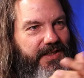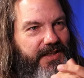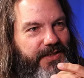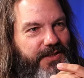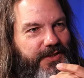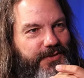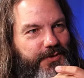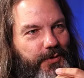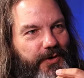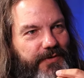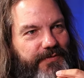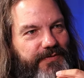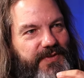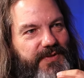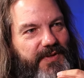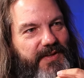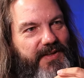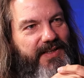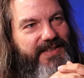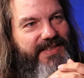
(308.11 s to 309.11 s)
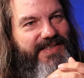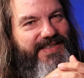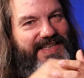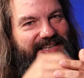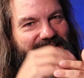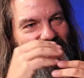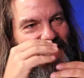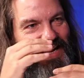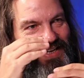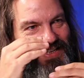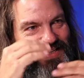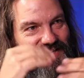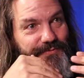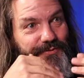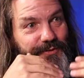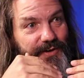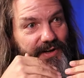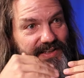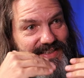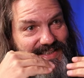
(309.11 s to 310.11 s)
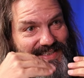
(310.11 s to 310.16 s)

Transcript: to sort of see at a different